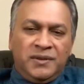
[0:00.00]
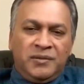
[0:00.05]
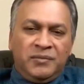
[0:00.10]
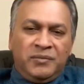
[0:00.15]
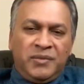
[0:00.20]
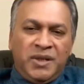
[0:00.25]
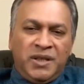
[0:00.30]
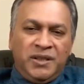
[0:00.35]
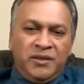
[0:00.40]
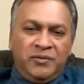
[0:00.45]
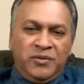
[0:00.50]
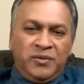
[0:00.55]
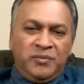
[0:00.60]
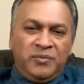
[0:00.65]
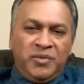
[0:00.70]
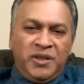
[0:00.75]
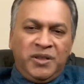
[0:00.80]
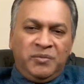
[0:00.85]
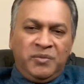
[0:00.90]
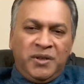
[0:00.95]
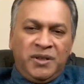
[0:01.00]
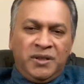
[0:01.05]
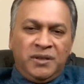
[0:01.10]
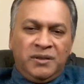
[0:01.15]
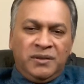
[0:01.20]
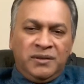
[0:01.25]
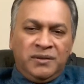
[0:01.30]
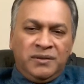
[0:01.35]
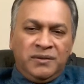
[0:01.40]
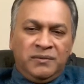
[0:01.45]
money from
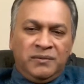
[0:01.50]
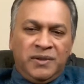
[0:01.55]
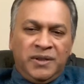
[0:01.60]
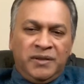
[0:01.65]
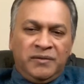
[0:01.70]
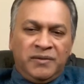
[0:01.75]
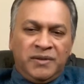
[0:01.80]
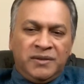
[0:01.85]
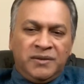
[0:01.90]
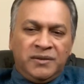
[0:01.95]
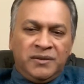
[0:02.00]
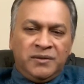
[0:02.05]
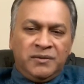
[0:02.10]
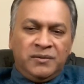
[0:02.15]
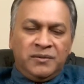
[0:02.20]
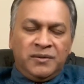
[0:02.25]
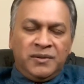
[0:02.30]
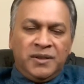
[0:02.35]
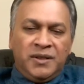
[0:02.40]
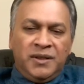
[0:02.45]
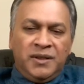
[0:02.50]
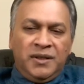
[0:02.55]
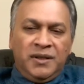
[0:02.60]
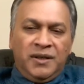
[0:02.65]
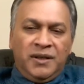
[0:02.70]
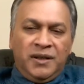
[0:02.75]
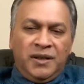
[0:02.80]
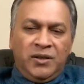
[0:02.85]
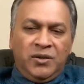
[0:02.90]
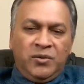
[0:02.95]
PayPal, whatever. So
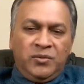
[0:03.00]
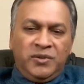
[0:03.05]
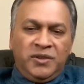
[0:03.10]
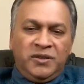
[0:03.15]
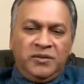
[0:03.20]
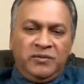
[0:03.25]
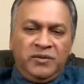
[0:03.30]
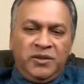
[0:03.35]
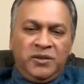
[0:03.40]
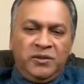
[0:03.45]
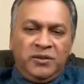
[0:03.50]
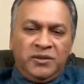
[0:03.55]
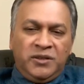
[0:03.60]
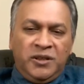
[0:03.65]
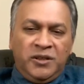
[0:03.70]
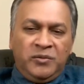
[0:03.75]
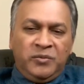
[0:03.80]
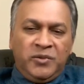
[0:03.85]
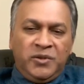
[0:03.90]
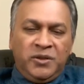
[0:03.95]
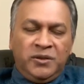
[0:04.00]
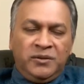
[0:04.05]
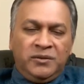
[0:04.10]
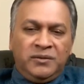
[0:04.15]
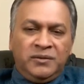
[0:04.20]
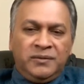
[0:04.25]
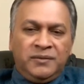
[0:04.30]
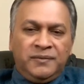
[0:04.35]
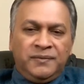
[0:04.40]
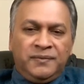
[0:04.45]
I hope this video has helped you.